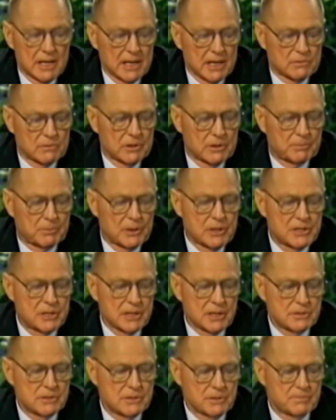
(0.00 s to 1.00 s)
And we
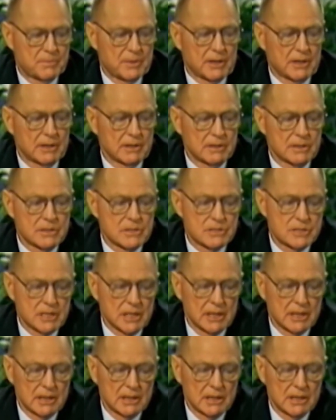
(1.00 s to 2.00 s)
appreciate you partners,
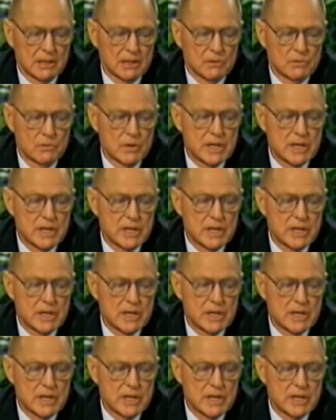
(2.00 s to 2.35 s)
and uh,